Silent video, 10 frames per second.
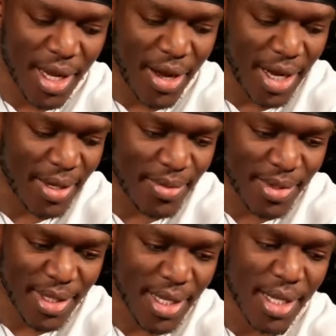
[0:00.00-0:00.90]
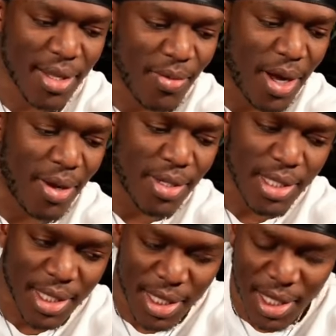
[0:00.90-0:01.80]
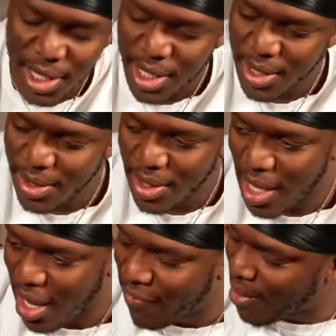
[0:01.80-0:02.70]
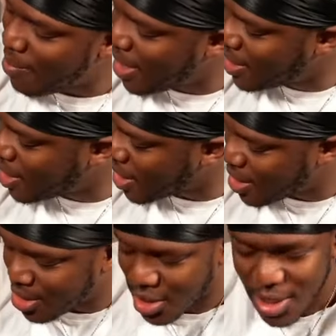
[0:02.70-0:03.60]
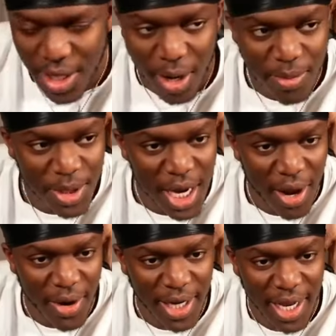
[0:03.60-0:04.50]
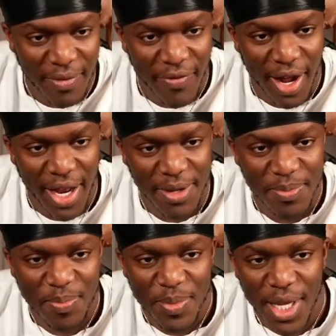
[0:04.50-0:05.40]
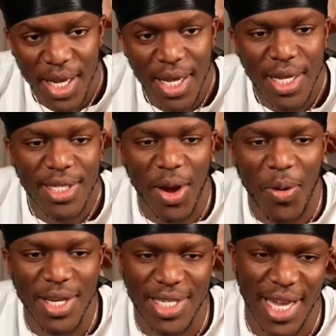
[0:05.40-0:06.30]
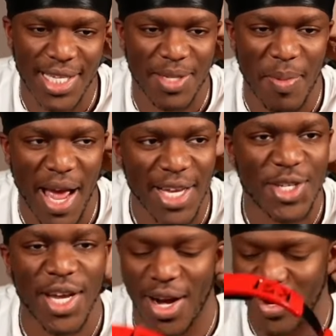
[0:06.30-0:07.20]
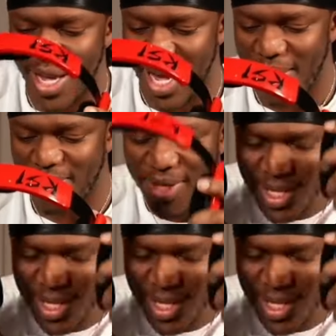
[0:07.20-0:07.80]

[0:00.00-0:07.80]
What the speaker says: Alright. Well, if it means you're gonna just stop shouting, then fine. Someone said smash. Okay.